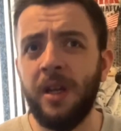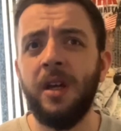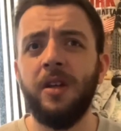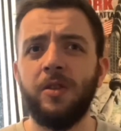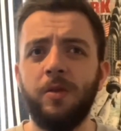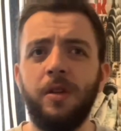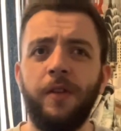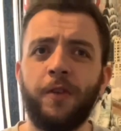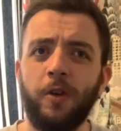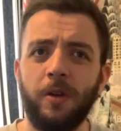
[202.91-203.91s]
So
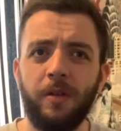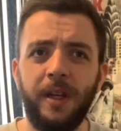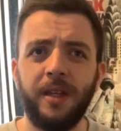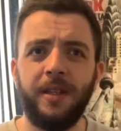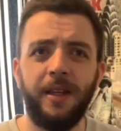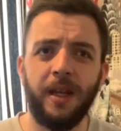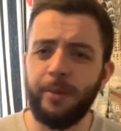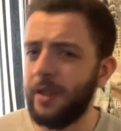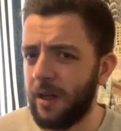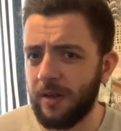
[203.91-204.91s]
you've got, like I said, Hibs
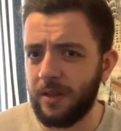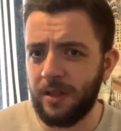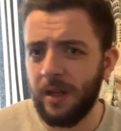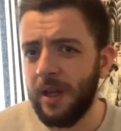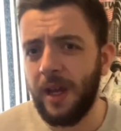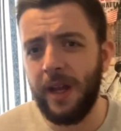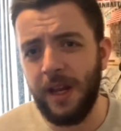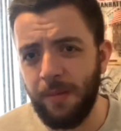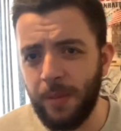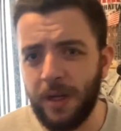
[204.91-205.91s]
and Hearts in
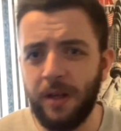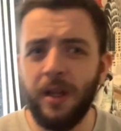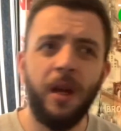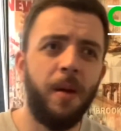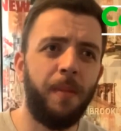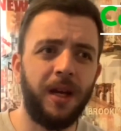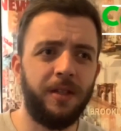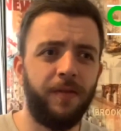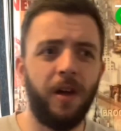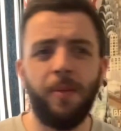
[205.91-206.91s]
Edinburgh,
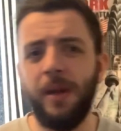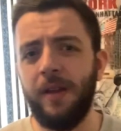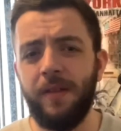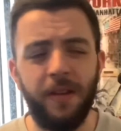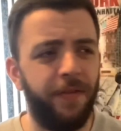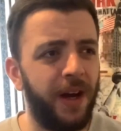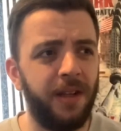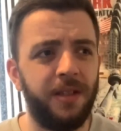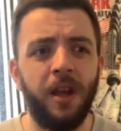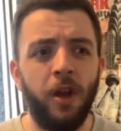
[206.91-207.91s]
massive derby. The
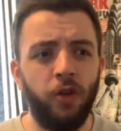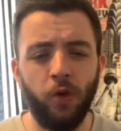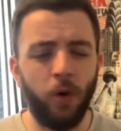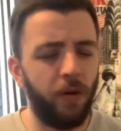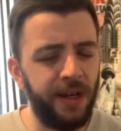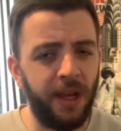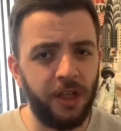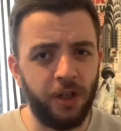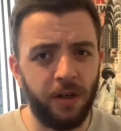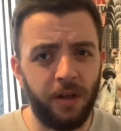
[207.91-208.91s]
fans do not like
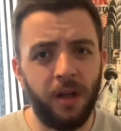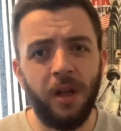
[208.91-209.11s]
each other.